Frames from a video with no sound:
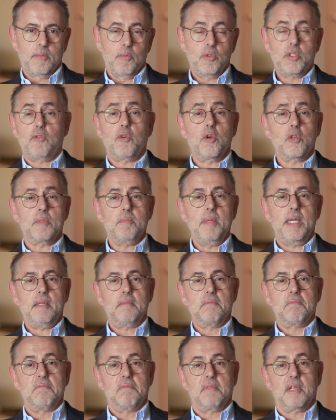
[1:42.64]
which of course
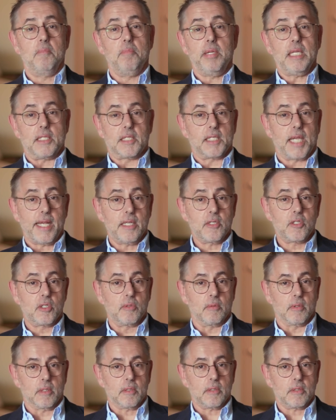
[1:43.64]
made complete sense
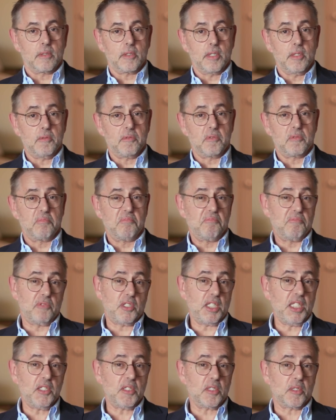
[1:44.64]
to us since
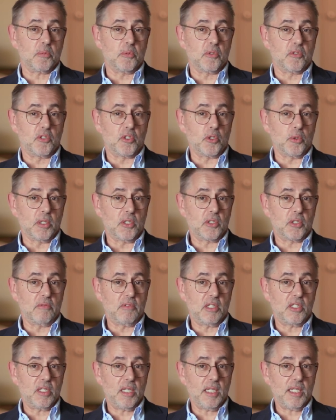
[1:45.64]
Jesus was Jewish
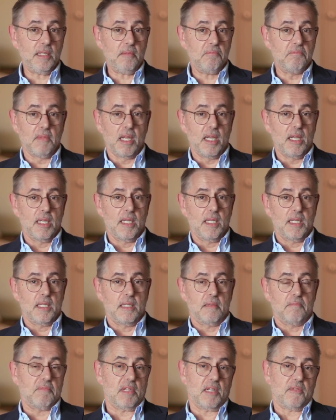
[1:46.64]
originally.
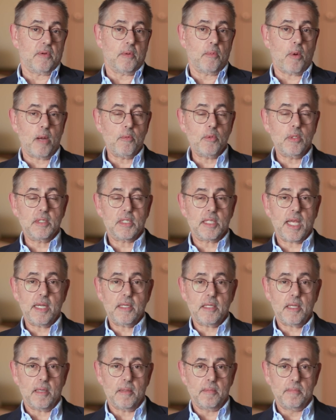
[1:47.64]
Therefore, why wouldn't
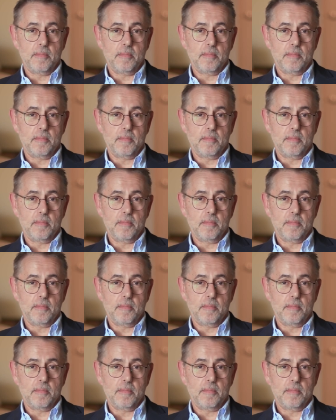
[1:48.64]
Santa?